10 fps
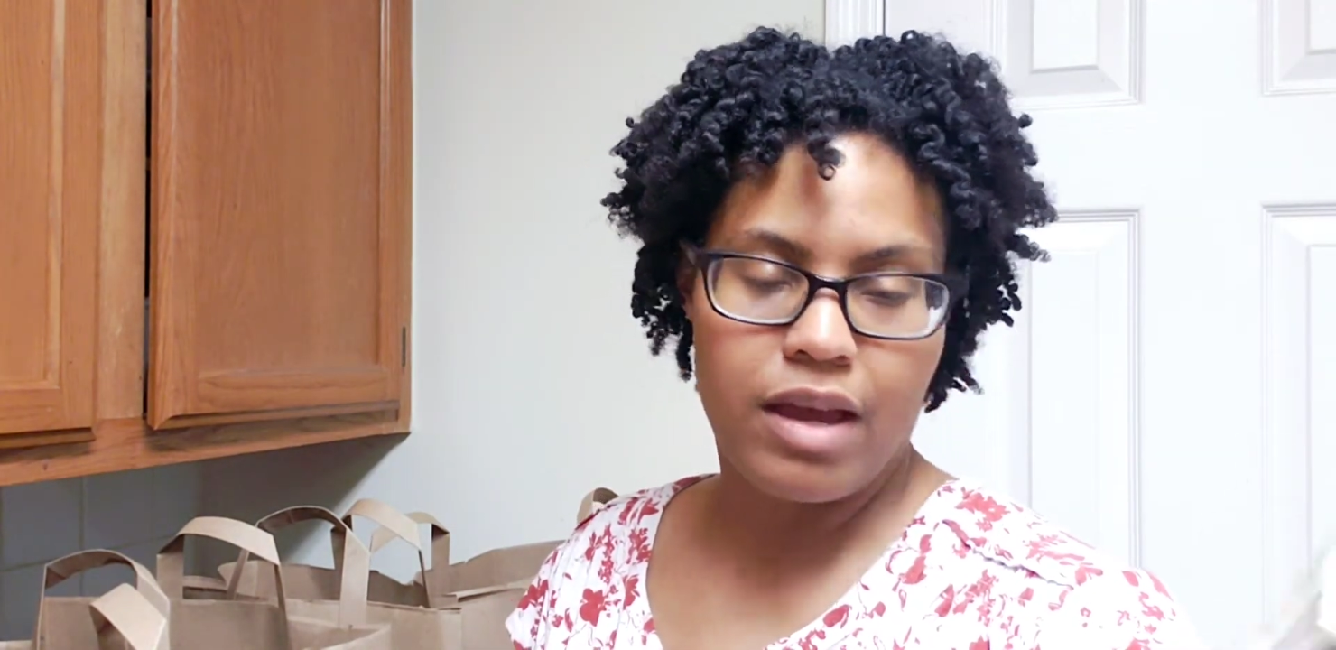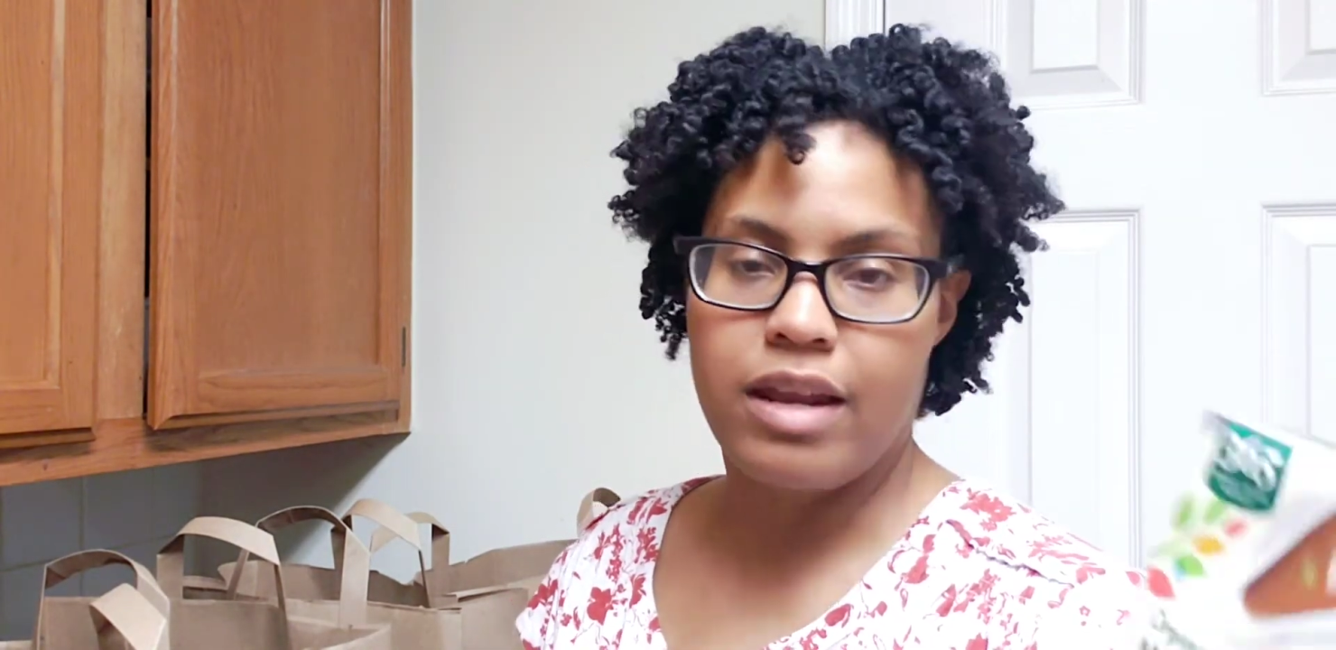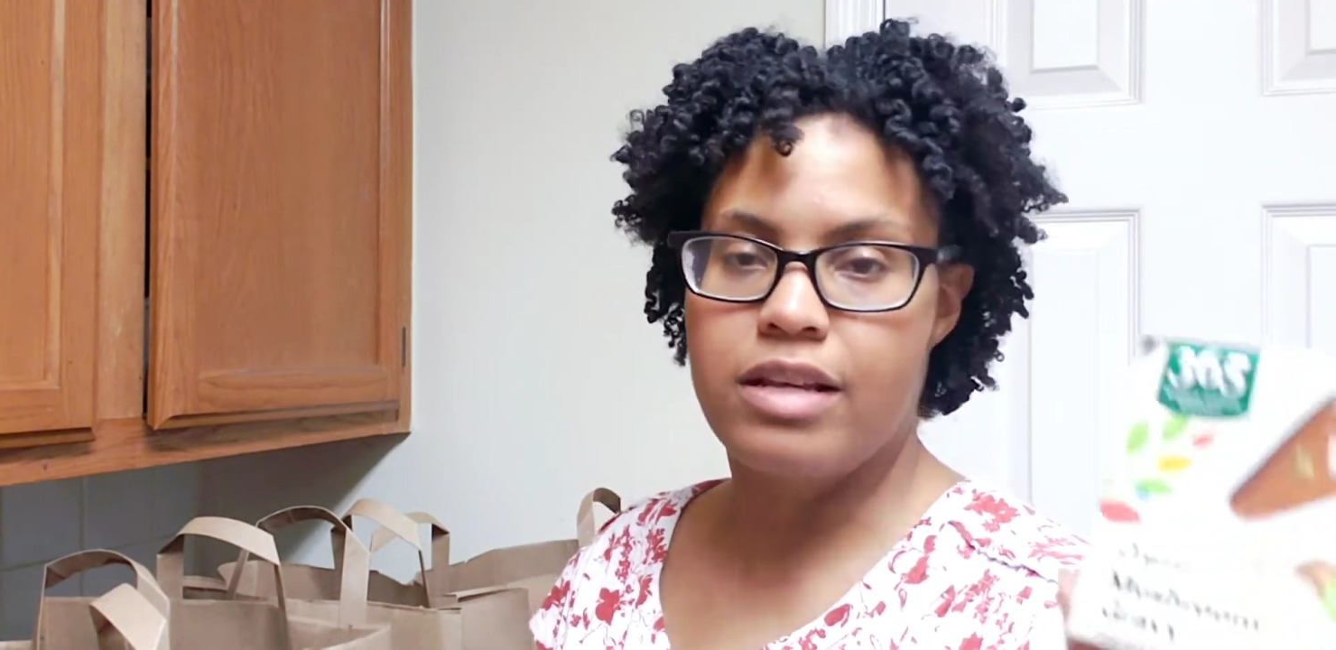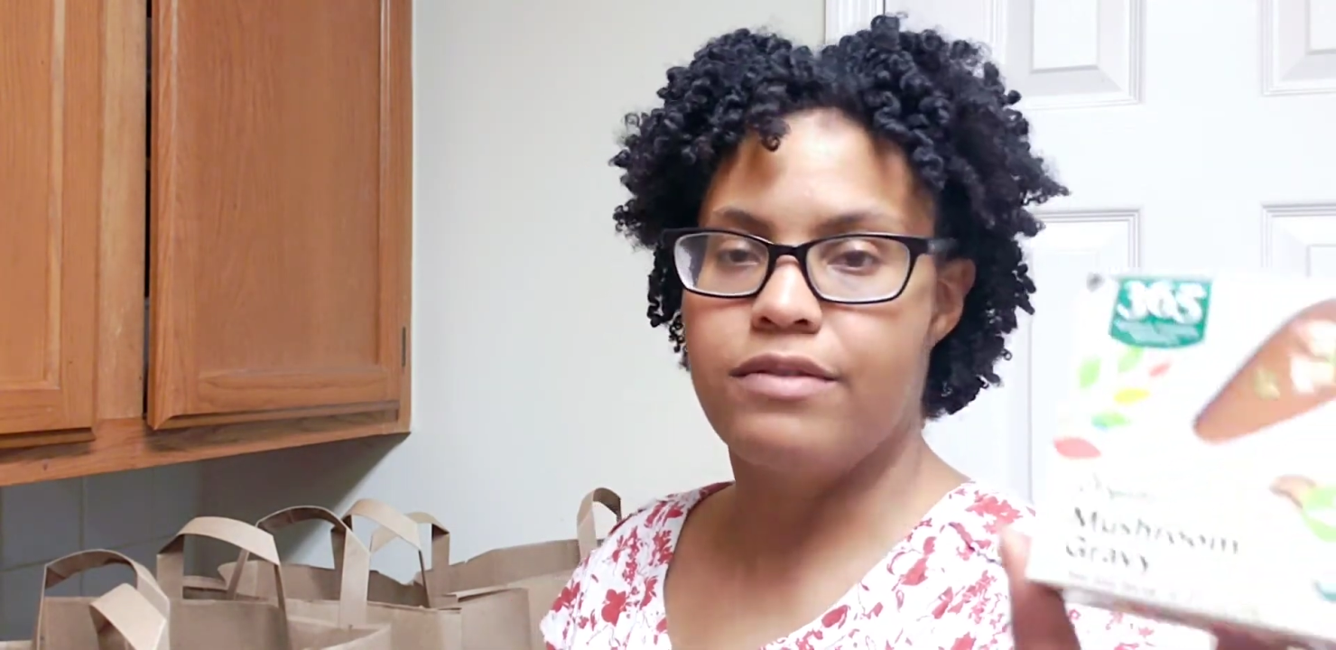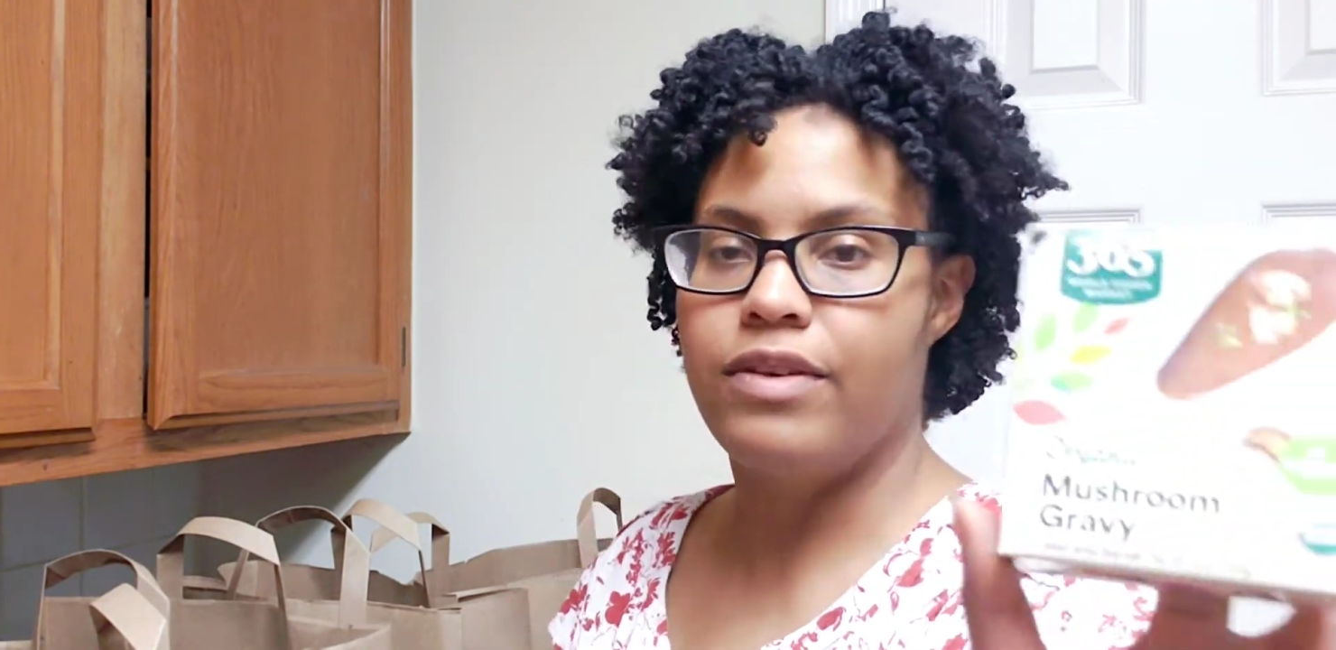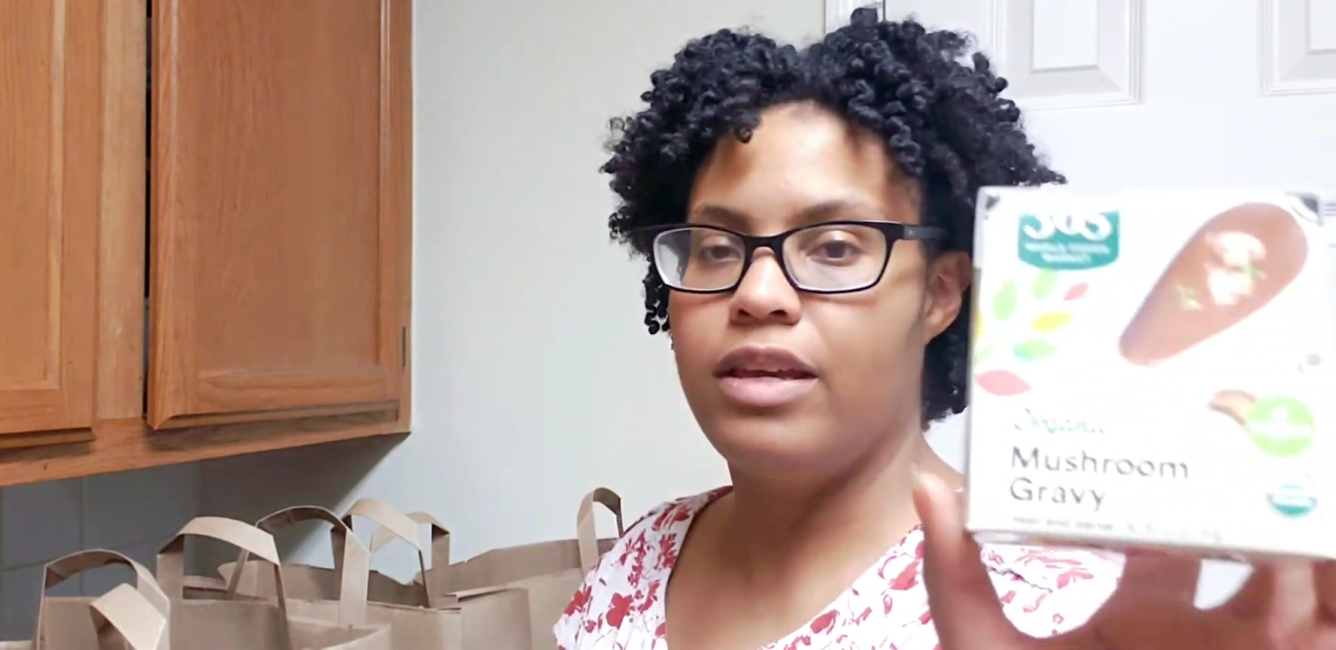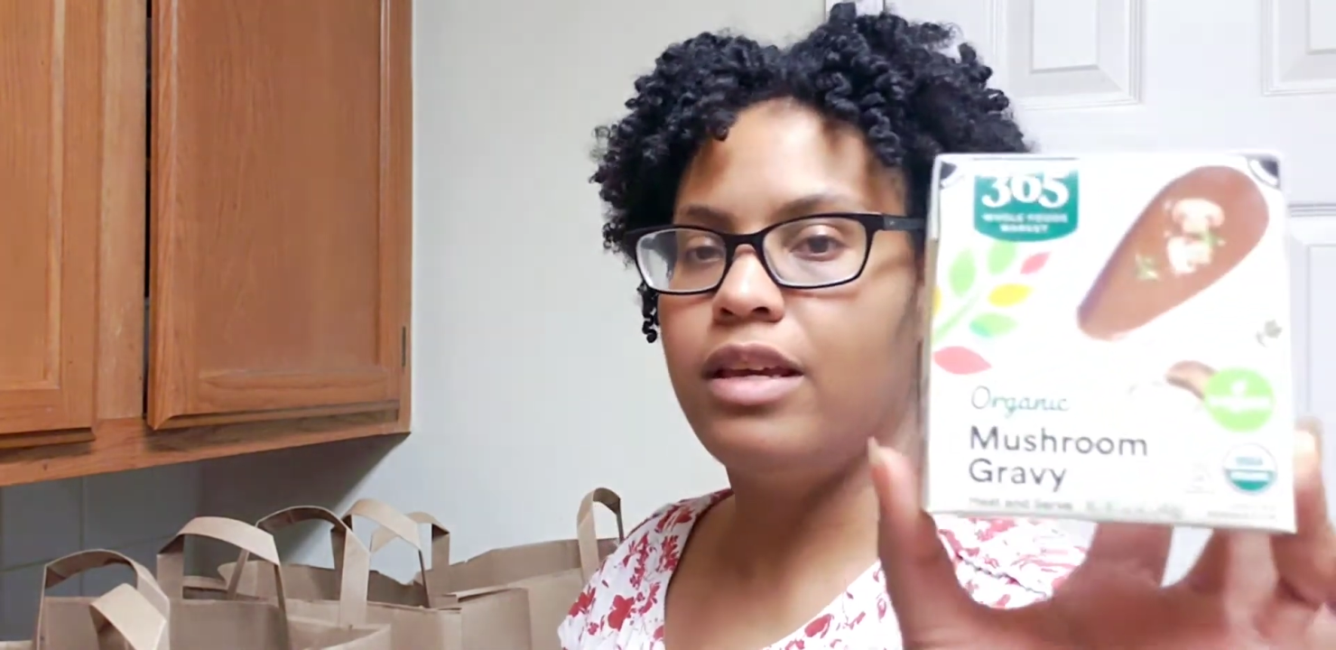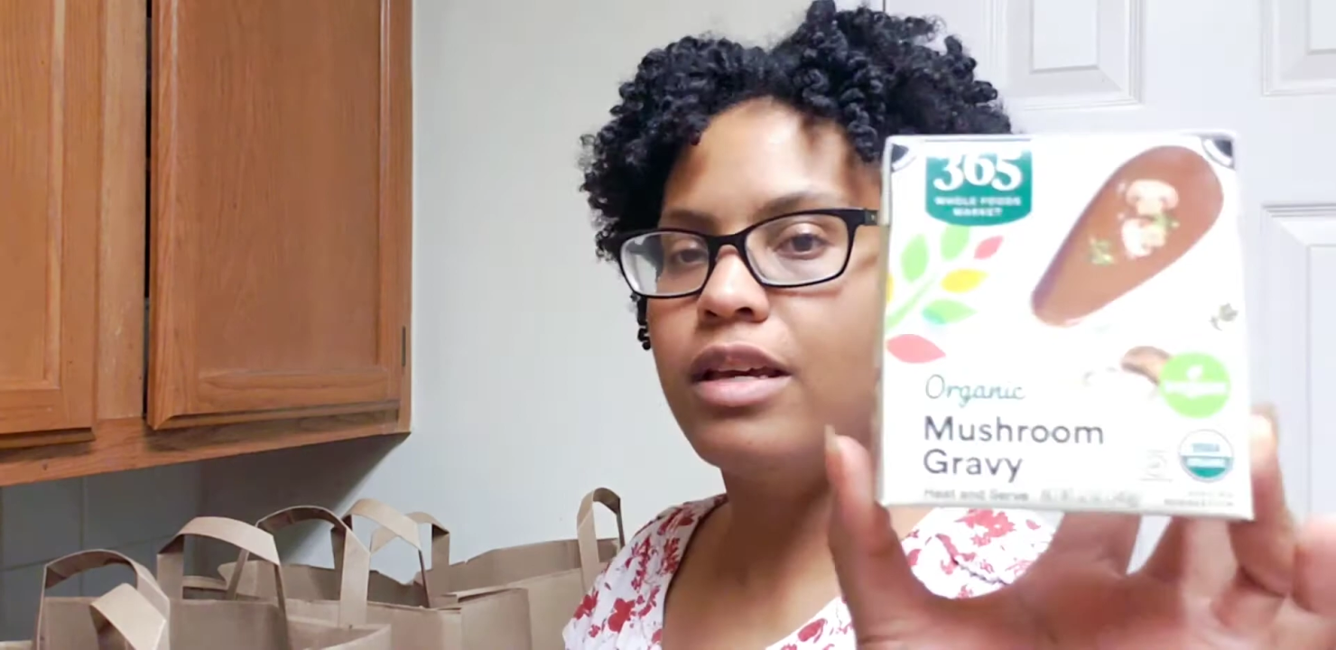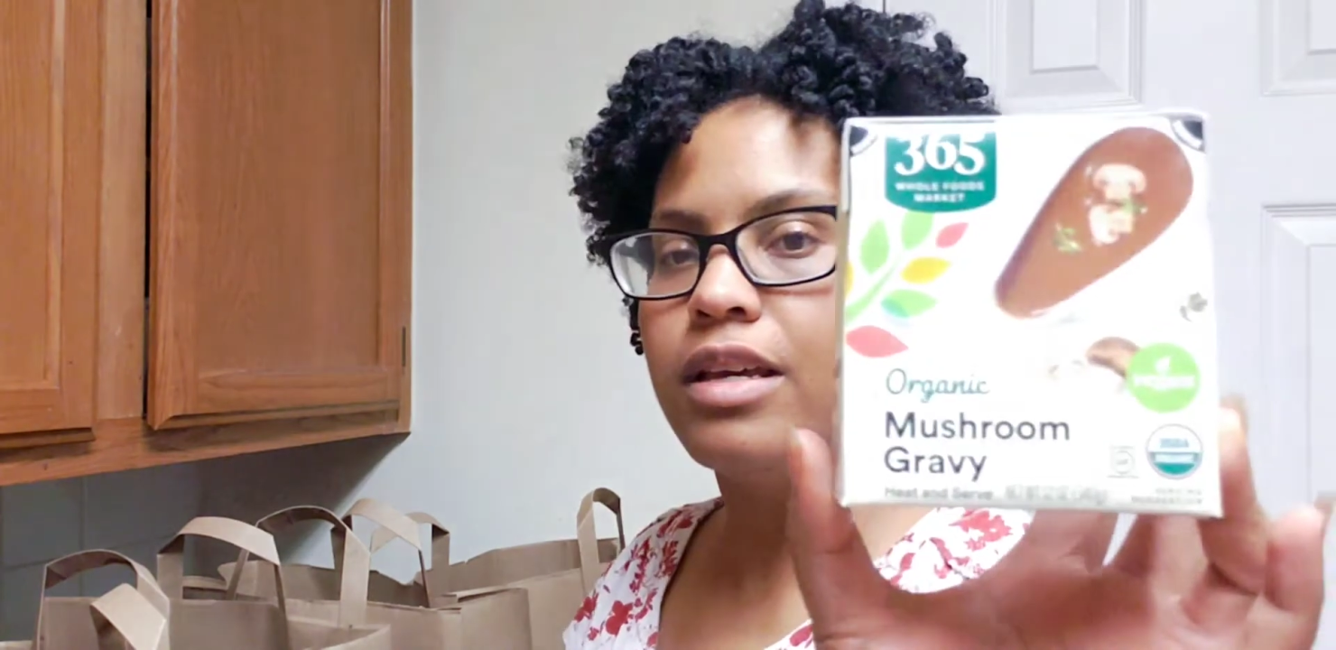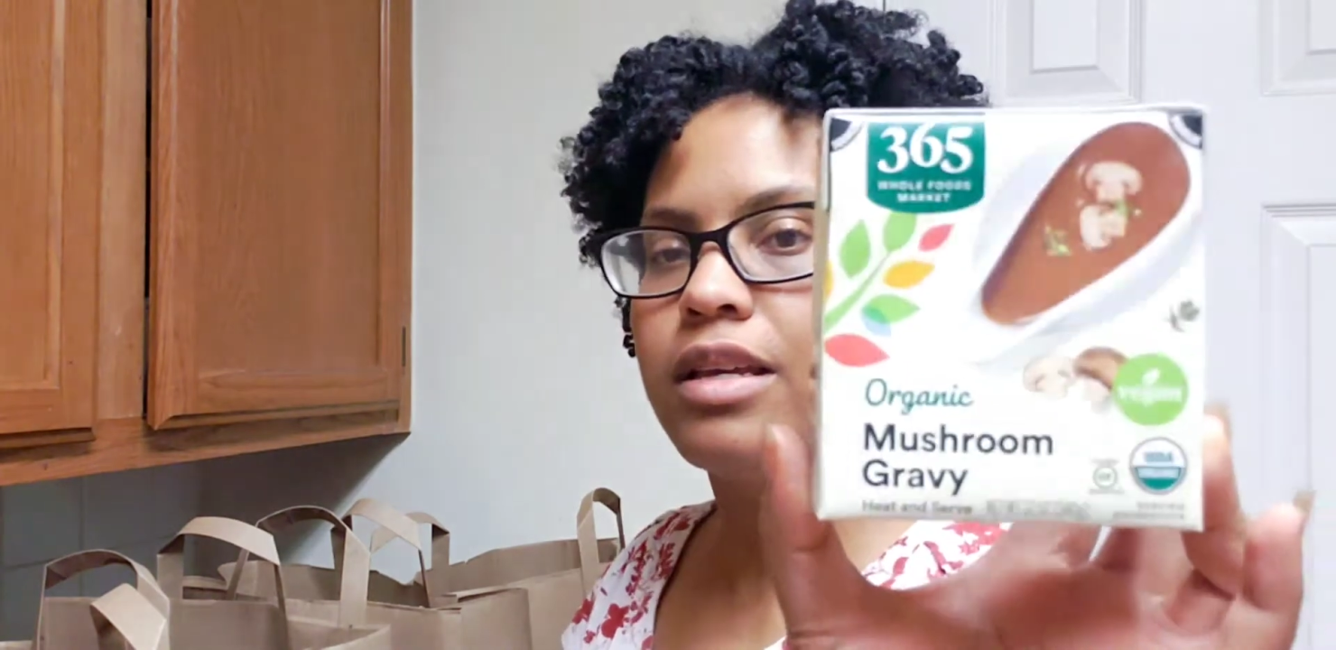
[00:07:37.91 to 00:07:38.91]
and it's
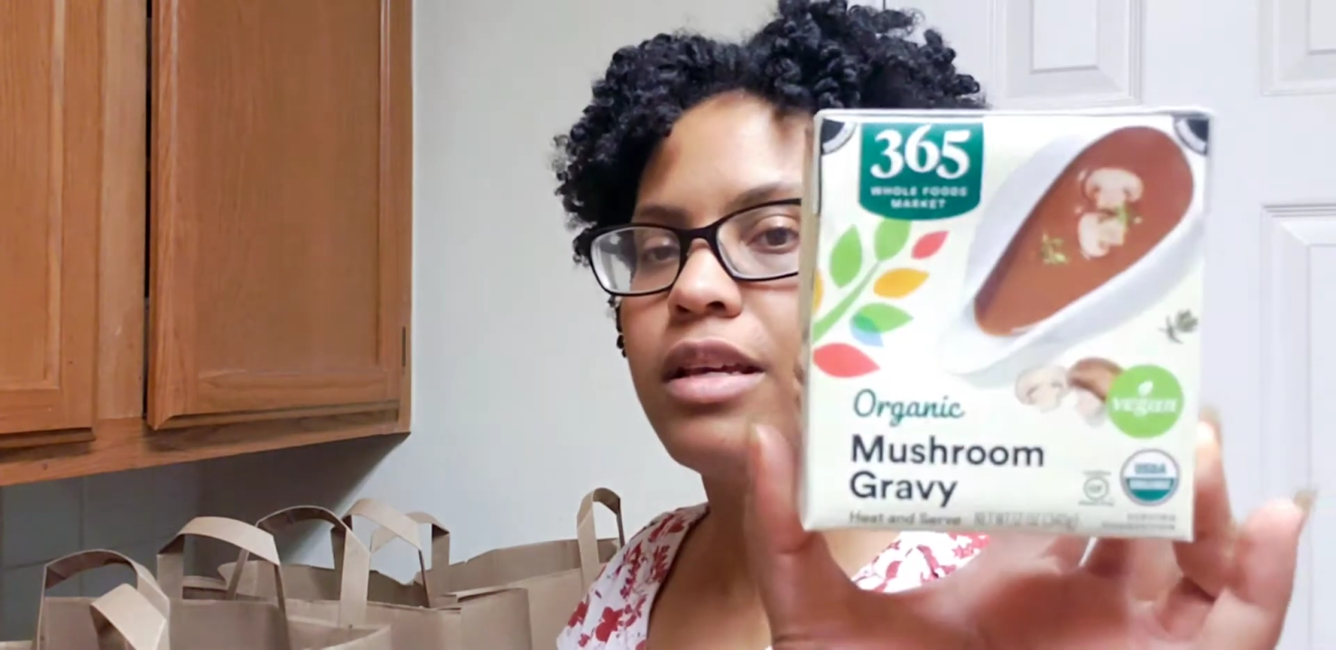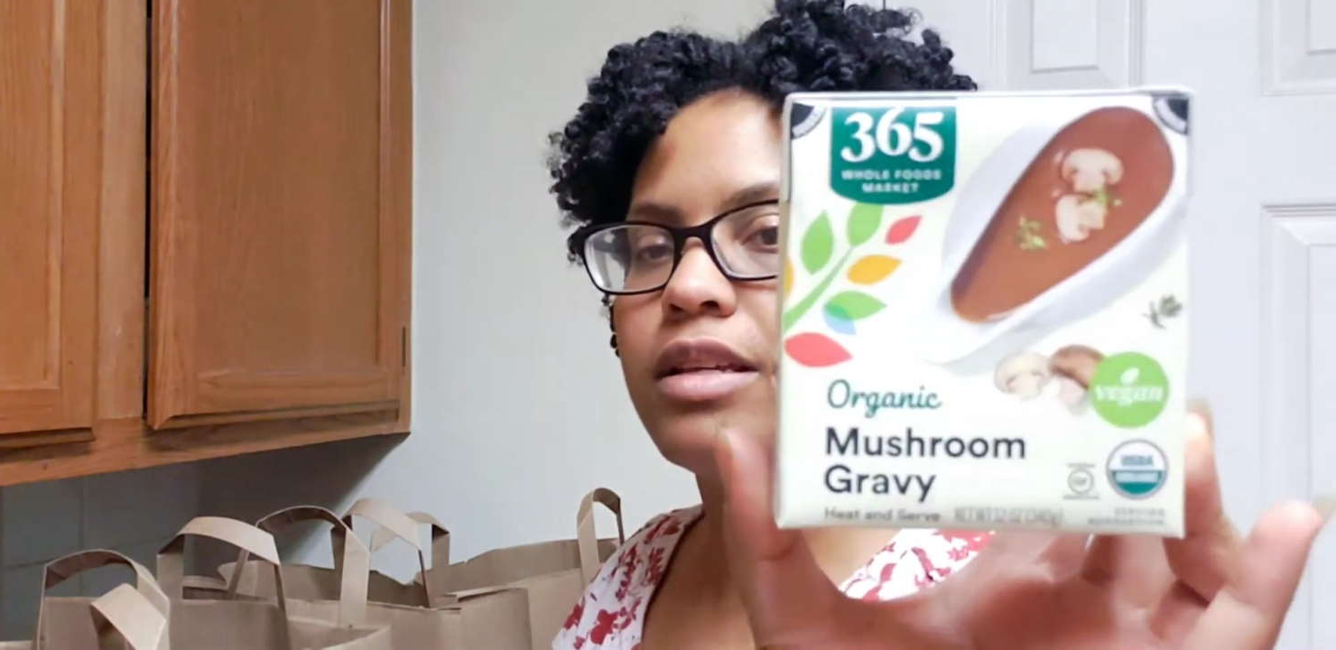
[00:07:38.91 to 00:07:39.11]
vegan.